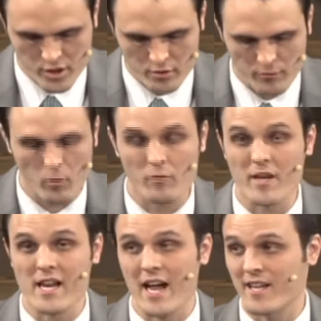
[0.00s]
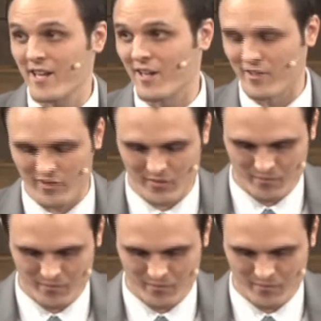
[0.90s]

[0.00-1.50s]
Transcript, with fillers: she is full of neat ideas.